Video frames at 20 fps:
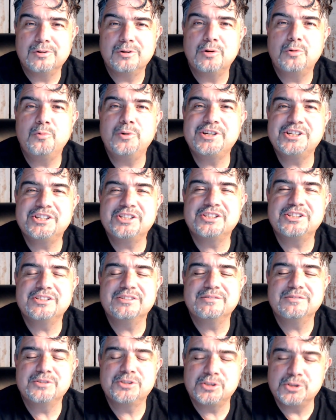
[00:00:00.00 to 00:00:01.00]
which
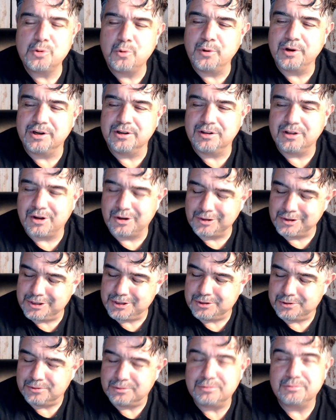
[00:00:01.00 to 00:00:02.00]
soil are you?